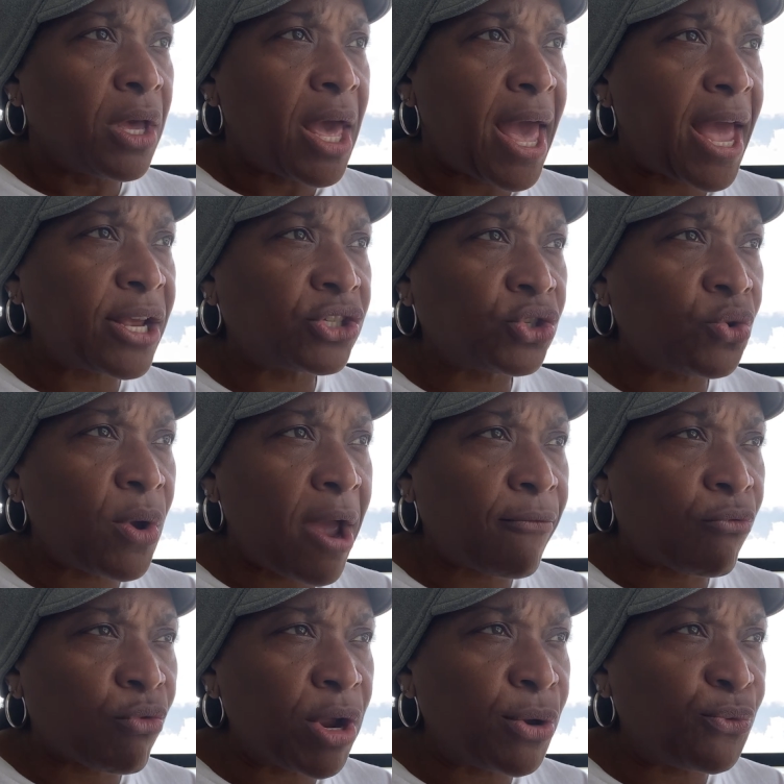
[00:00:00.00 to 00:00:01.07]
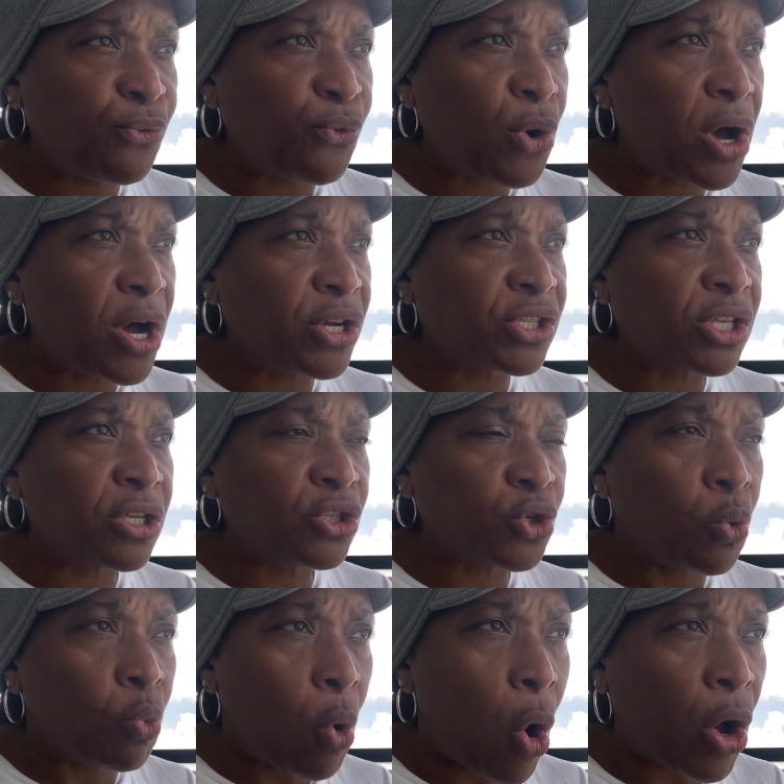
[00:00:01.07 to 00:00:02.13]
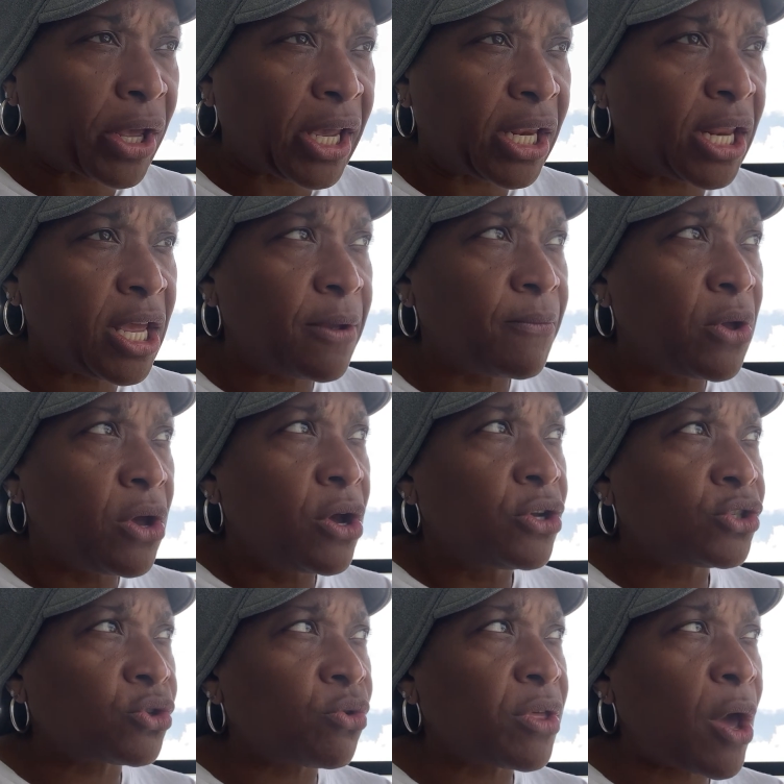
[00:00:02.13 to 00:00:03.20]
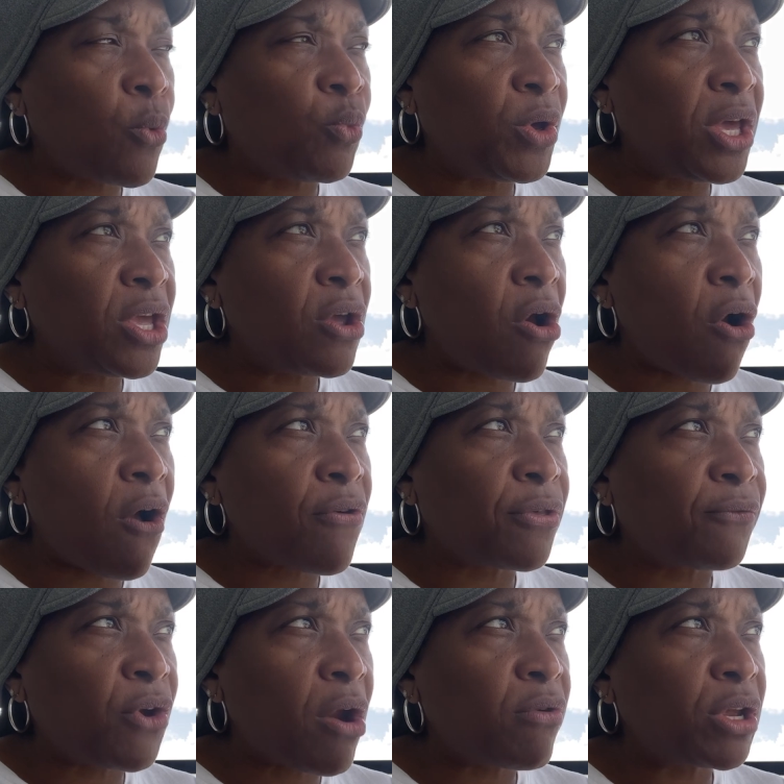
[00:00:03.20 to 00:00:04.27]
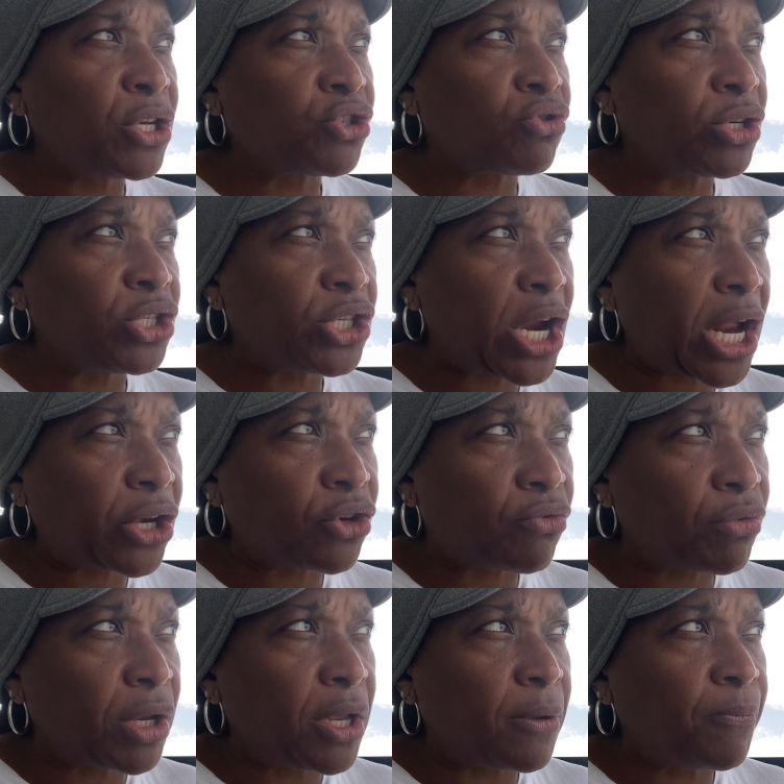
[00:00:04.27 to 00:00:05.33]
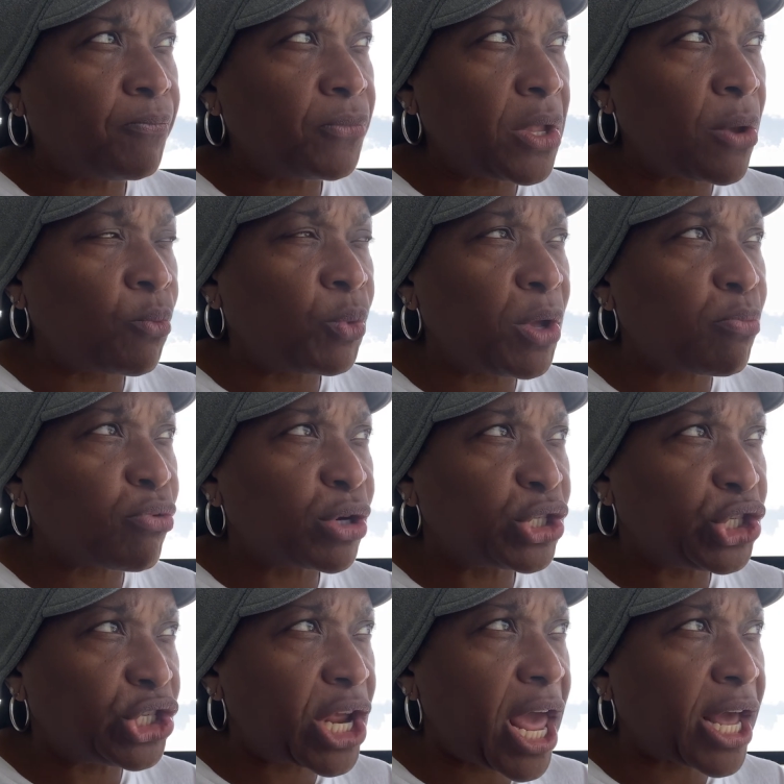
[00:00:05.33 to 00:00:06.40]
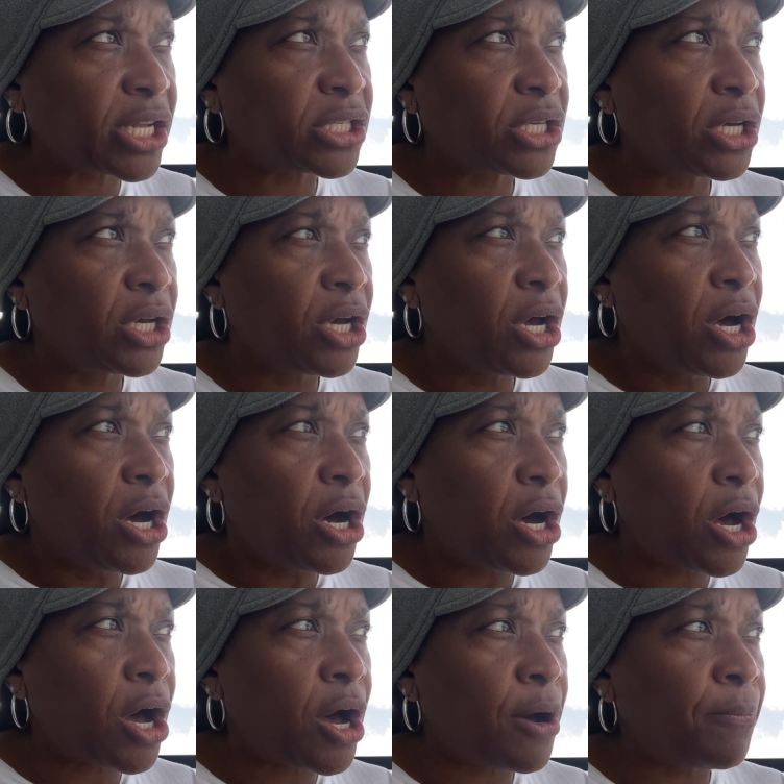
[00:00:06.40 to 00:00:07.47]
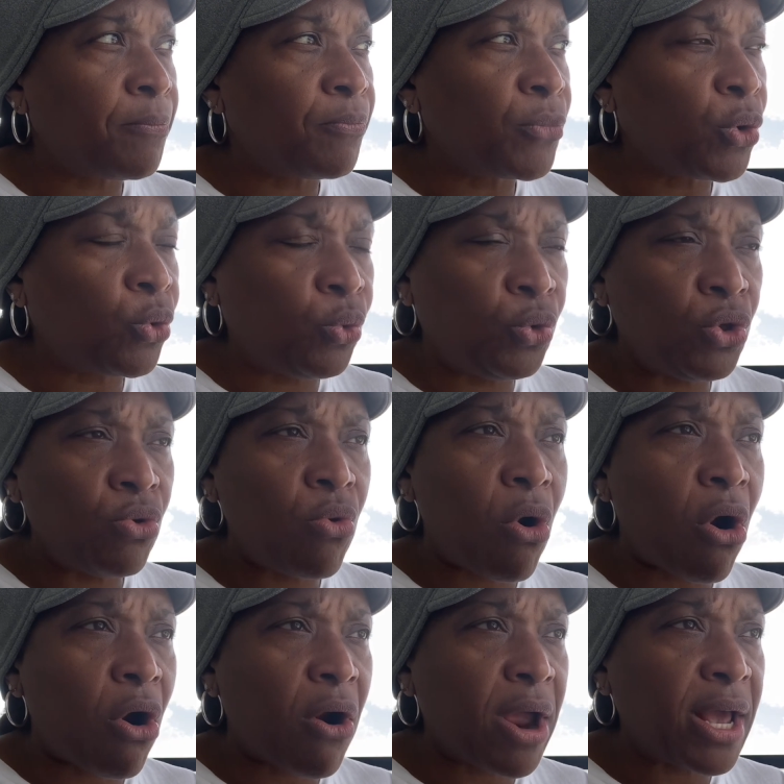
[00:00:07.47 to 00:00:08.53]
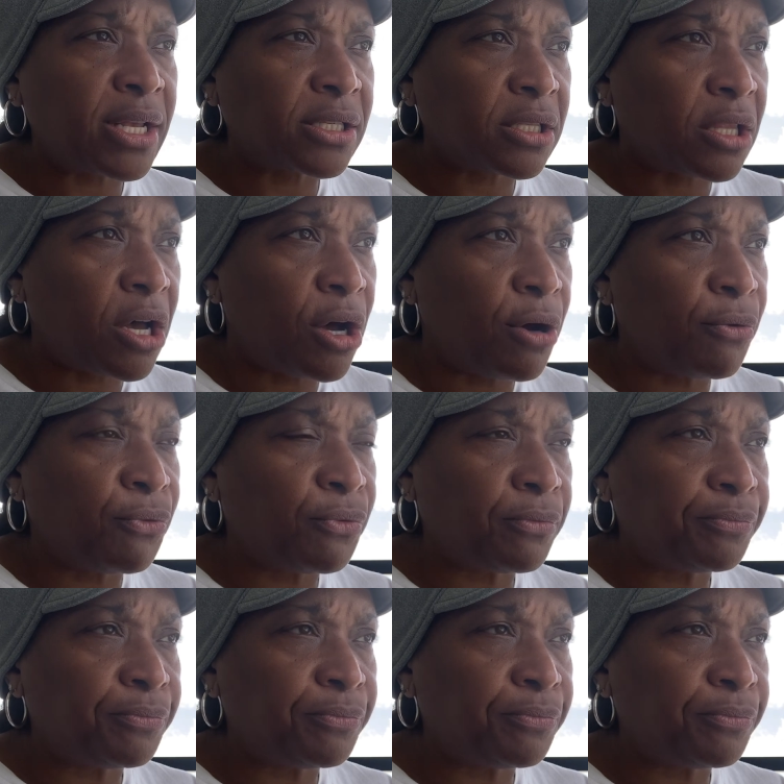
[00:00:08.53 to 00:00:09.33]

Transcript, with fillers: as you have written for us and to walk in it so that we are the very trajectory and we project um, who you are as love